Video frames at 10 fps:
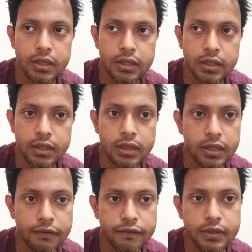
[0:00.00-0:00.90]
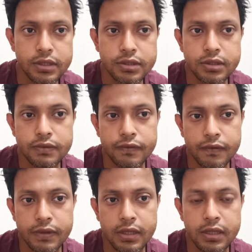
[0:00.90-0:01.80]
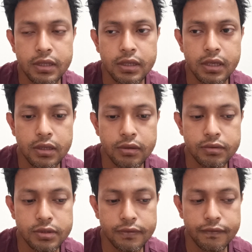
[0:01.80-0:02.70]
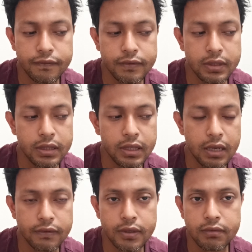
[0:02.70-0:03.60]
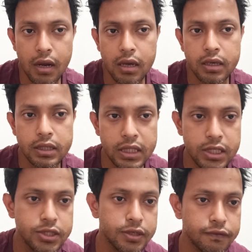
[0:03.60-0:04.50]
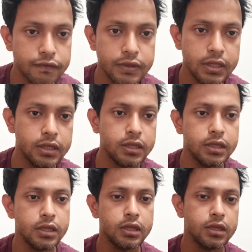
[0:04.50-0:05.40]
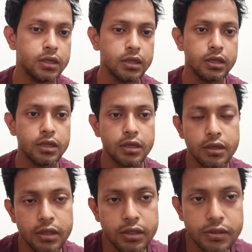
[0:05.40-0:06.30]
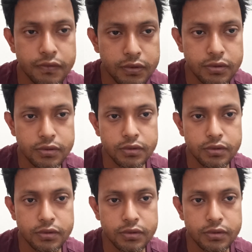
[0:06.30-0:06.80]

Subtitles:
and they lift these 50 kilos of lava rock on each of this, each of the